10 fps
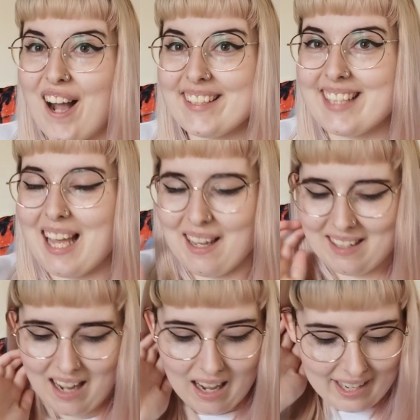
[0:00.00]
fine
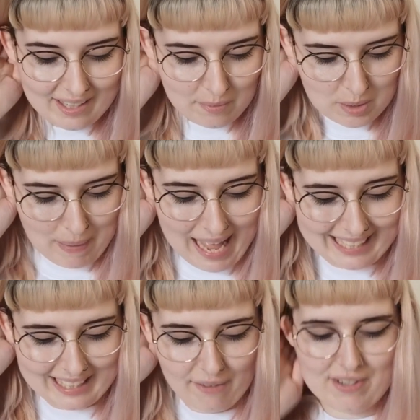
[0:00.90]
then. I was
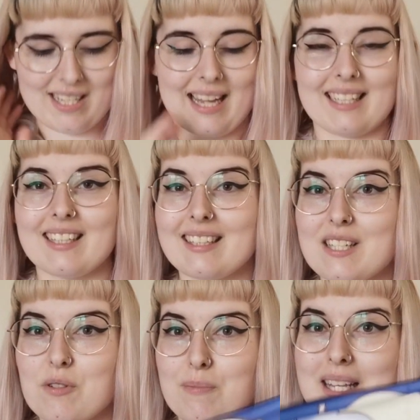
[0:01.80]
panicking for a second that
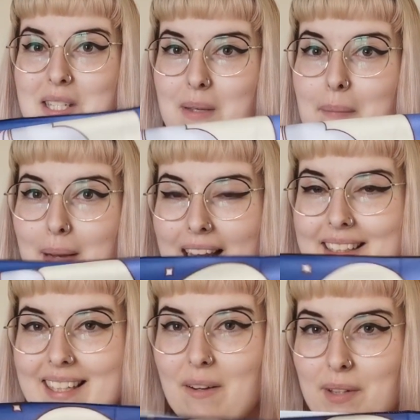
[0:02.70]
this was meant to be a
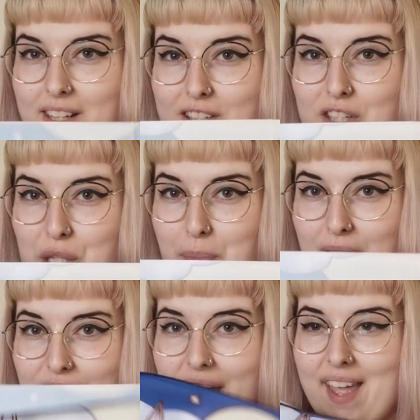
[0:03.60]
blanket when it's super
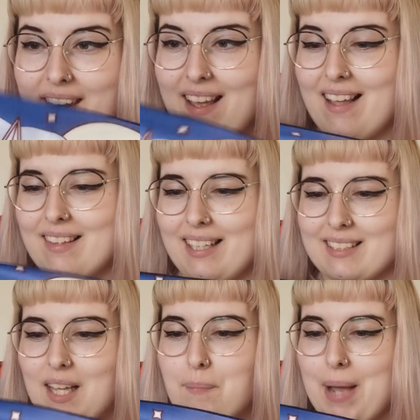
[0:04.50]
thin and
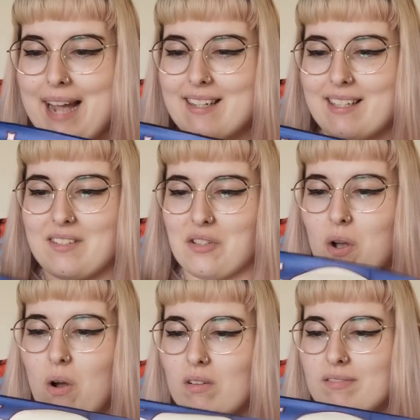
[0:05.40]
like the back is
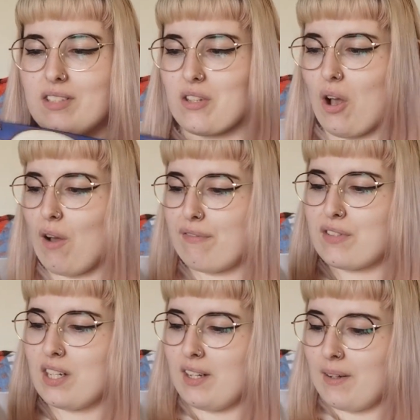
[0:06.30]
not
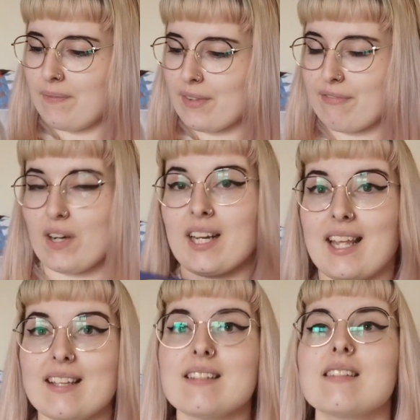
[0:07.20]
soft. The front
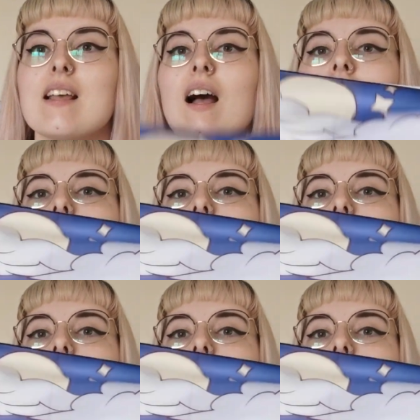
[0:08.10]
is.